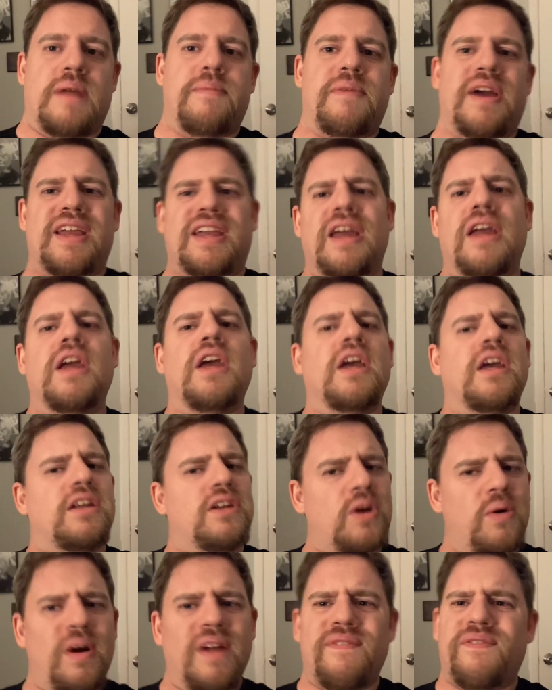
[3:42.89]
I'm like, you
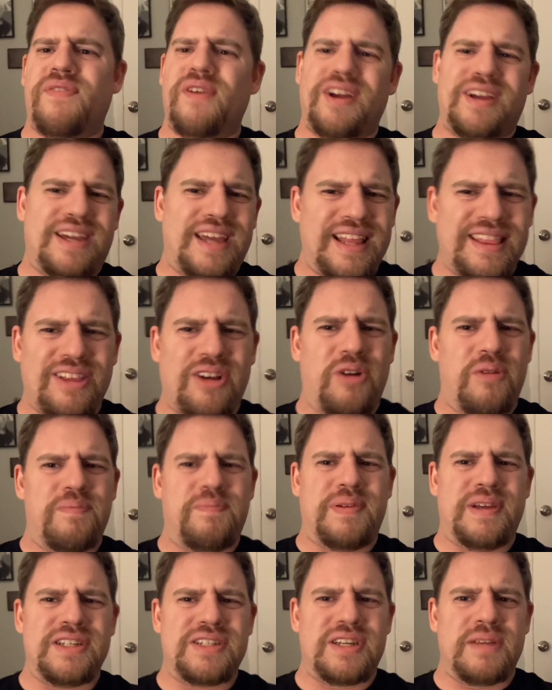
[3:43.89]
know what? Forget the whole
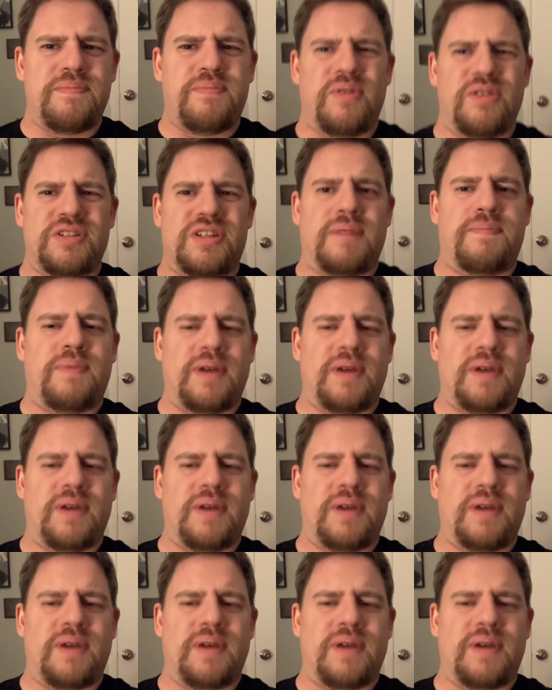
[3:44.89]
PC bullshit.